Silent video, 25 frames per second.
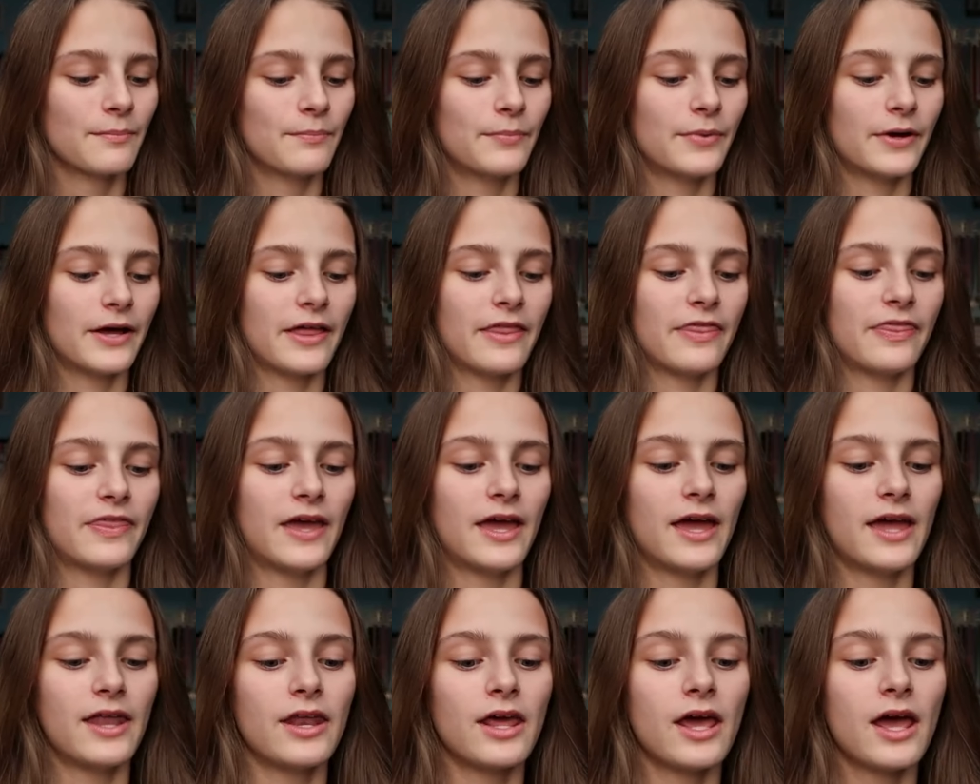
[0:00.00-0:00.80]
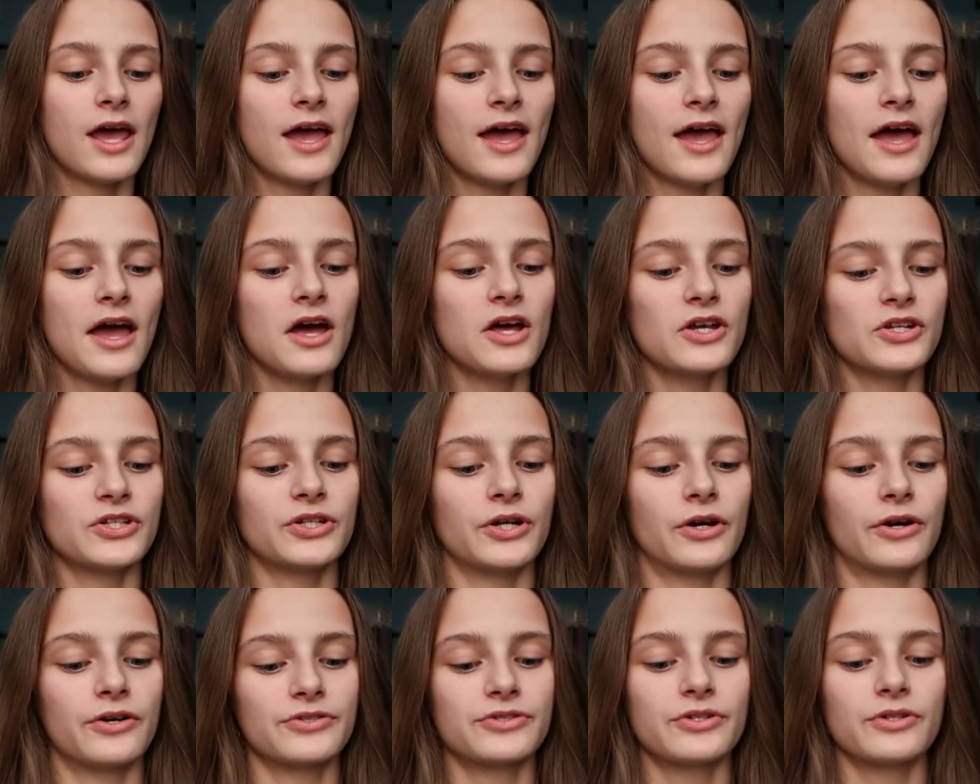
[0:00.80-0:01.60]
But then
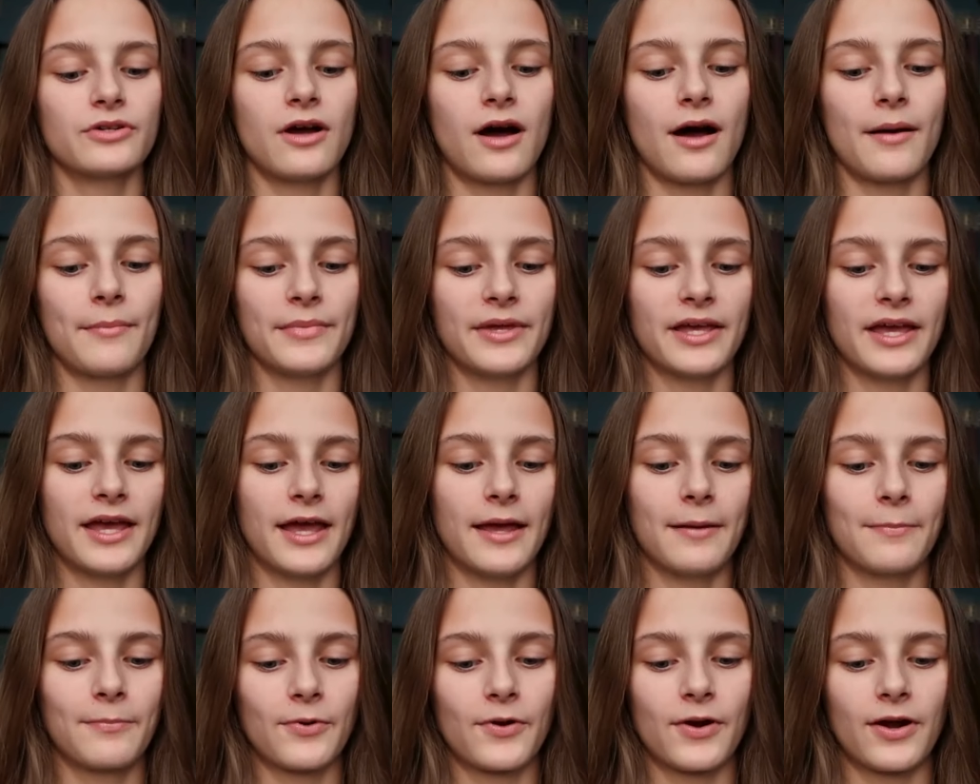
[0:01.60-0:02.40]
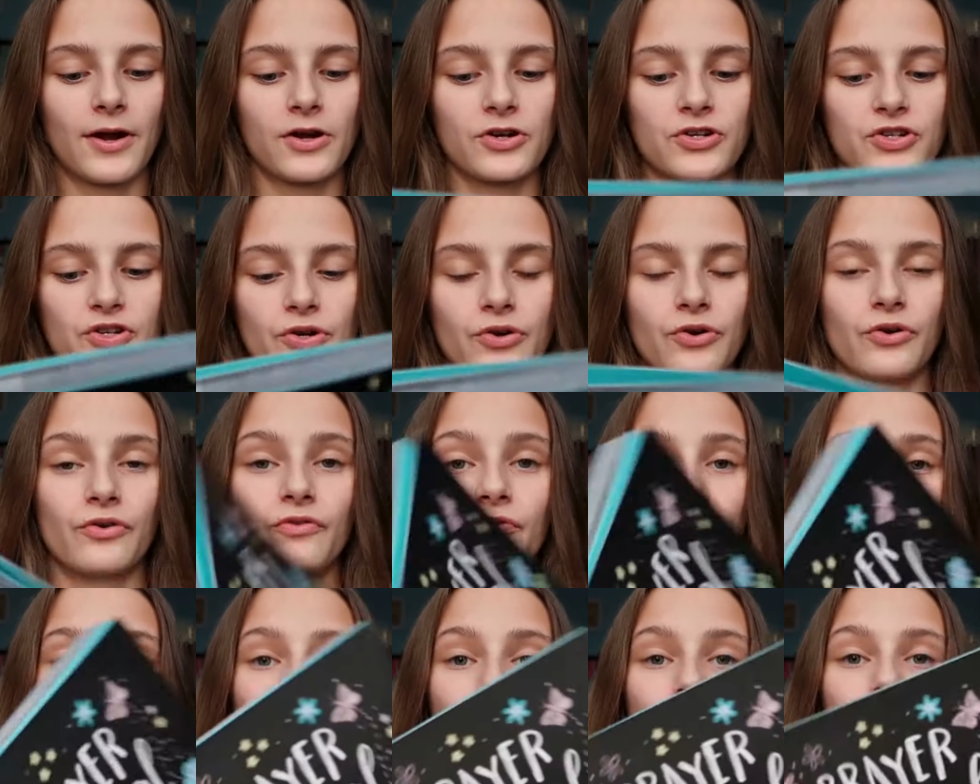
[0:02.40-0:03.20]
she also got me a prayer journal
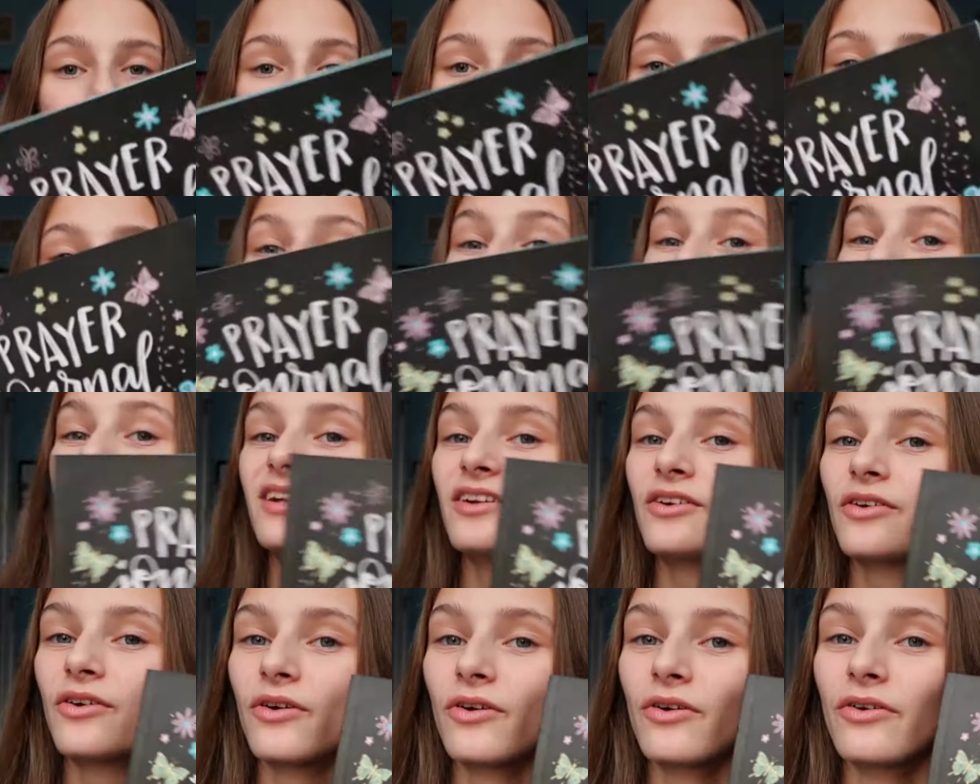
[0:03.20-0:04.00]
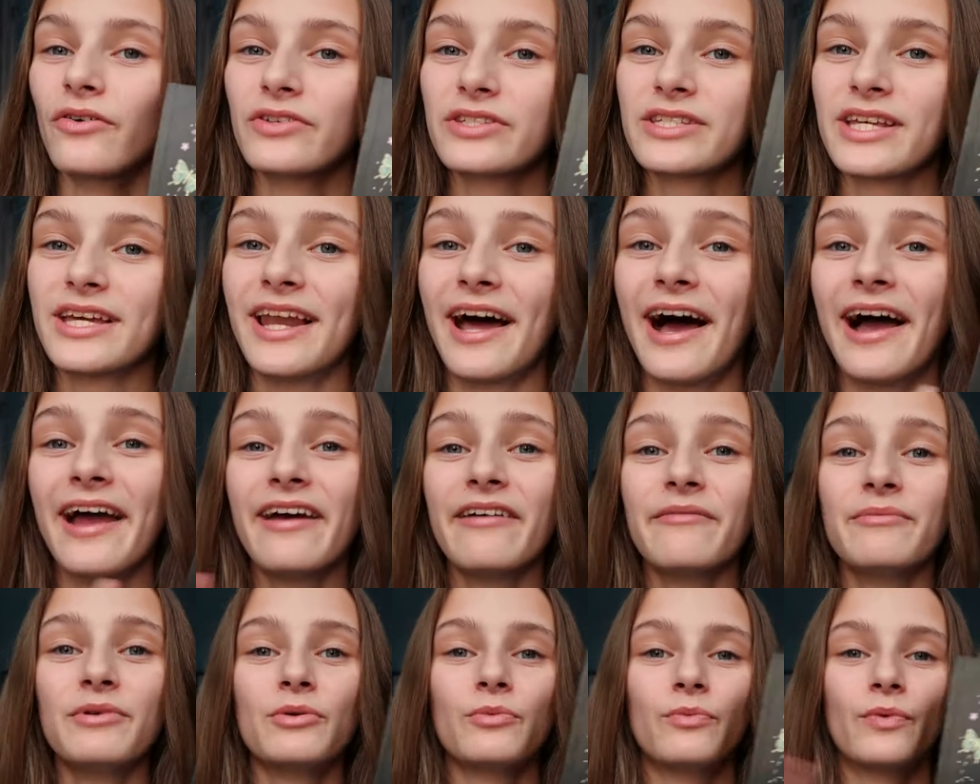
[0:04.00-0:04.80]
for teen girls and I
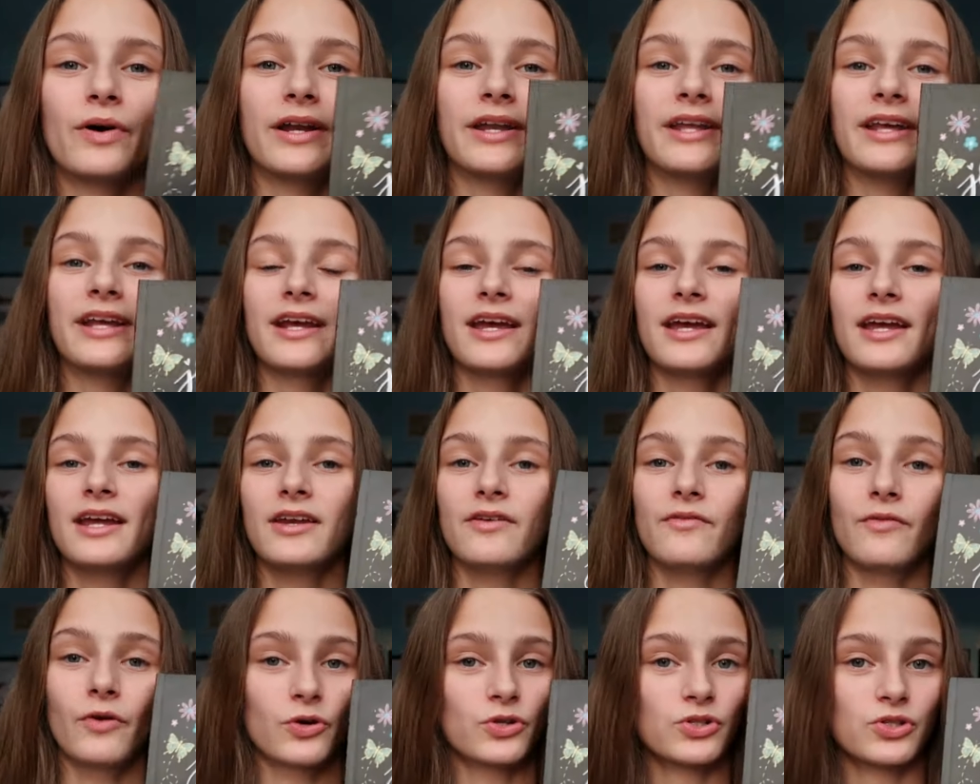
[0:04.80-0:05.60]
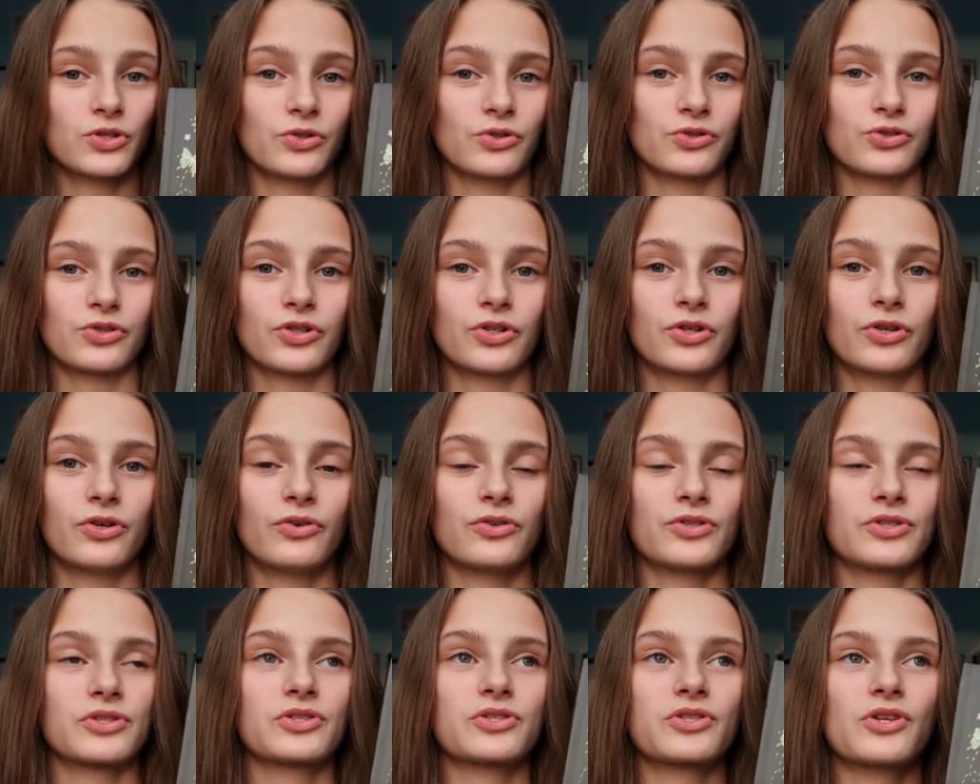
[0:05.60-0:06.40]
have been wanting a devotional
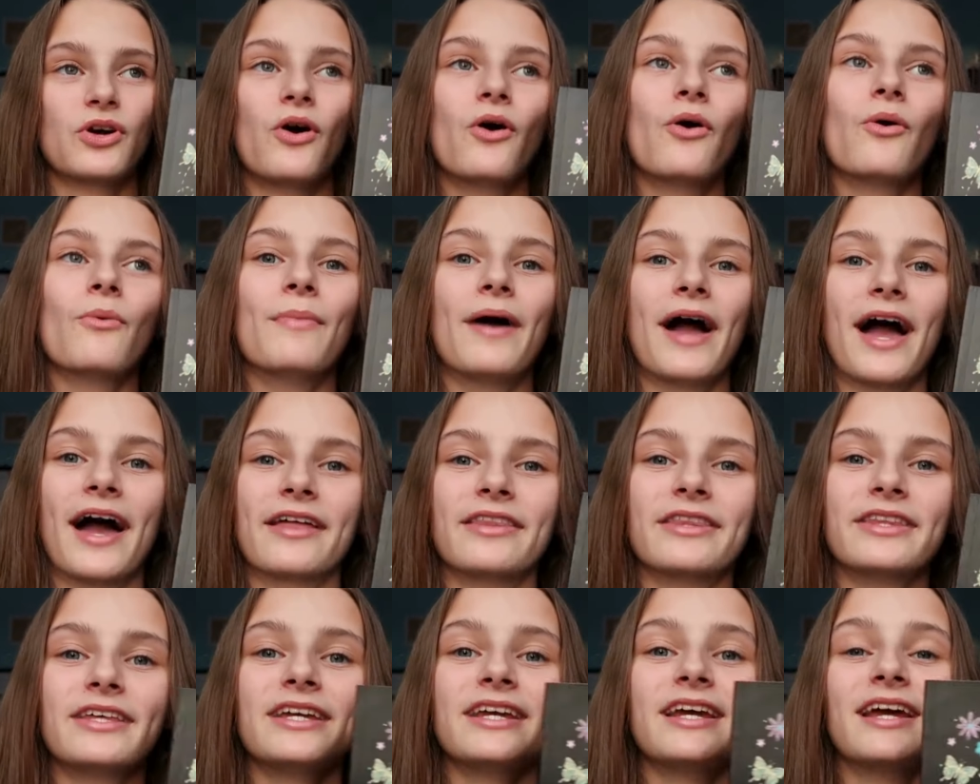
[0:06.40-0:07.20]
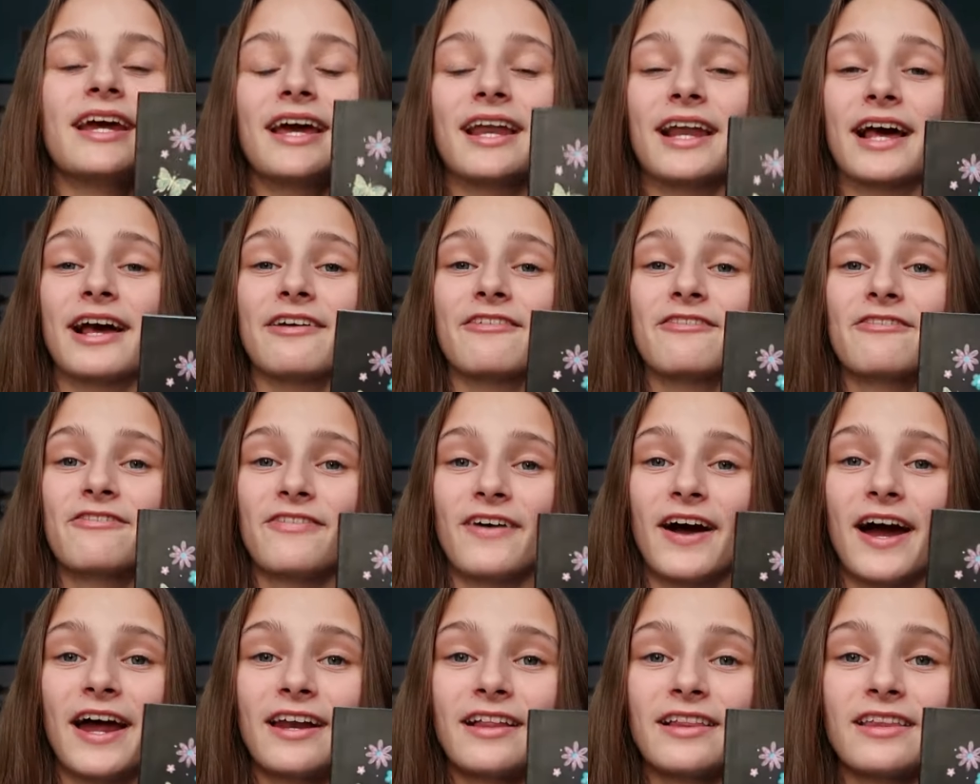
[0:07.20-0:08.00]
journal so badly and I
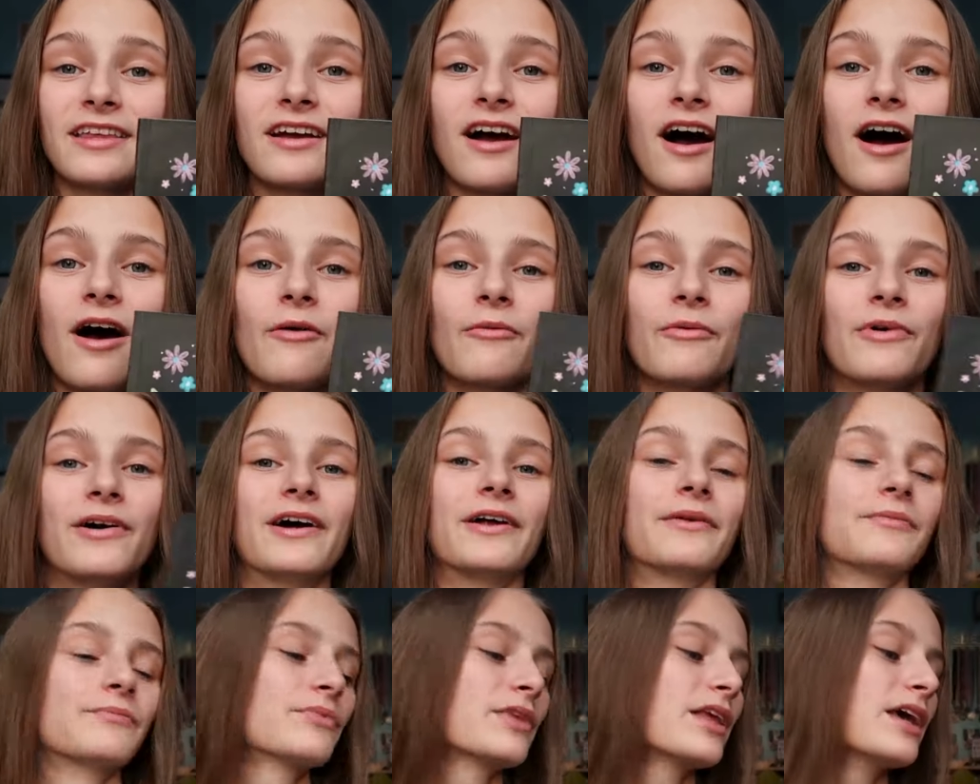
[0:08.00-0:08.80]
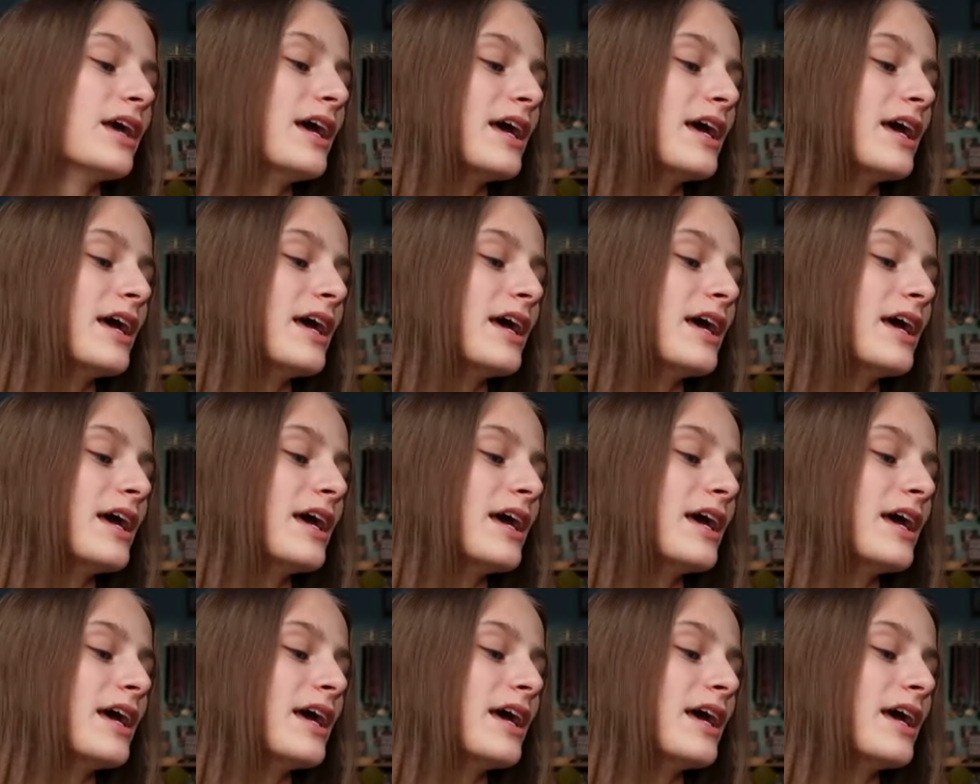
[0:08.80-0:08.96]
finally got one.